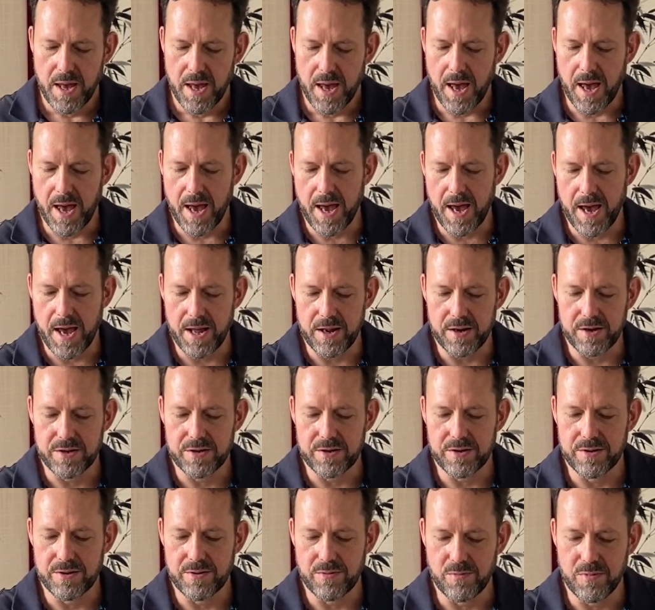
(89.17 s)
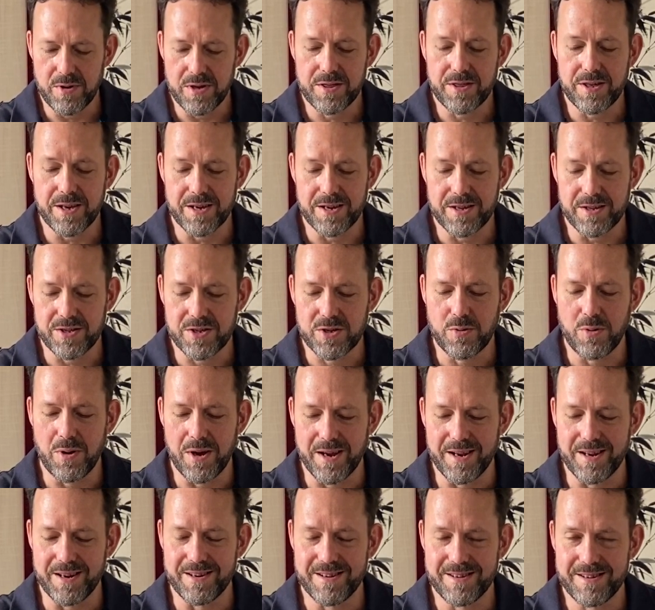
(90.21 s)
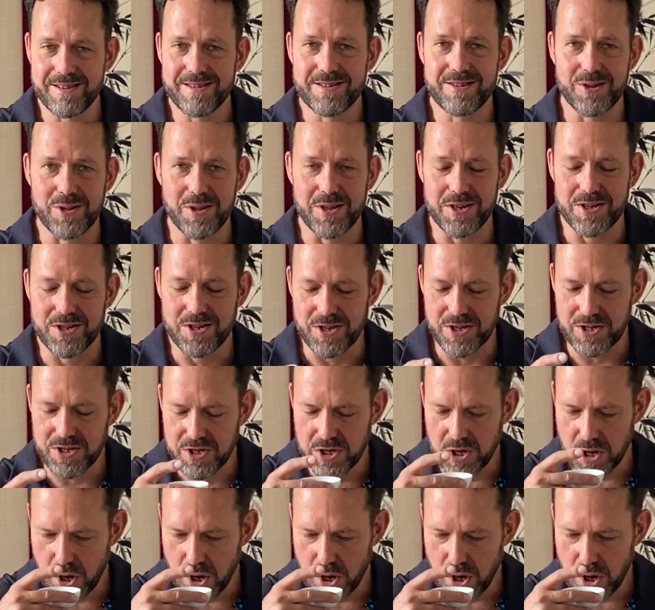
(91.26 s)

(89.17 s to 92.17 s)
And we think it's quite delicious.